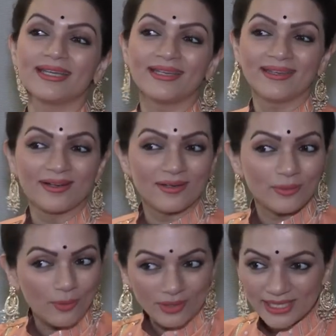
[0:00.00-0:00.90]
in
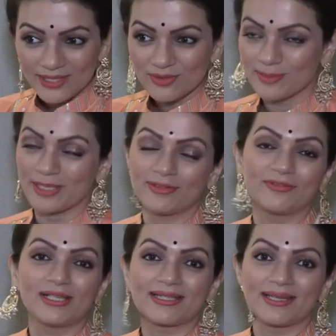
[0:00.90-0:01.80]
all these
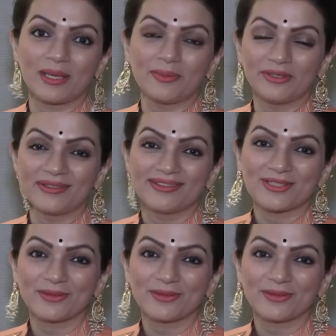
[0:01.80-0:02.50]
respective fields that I'm in.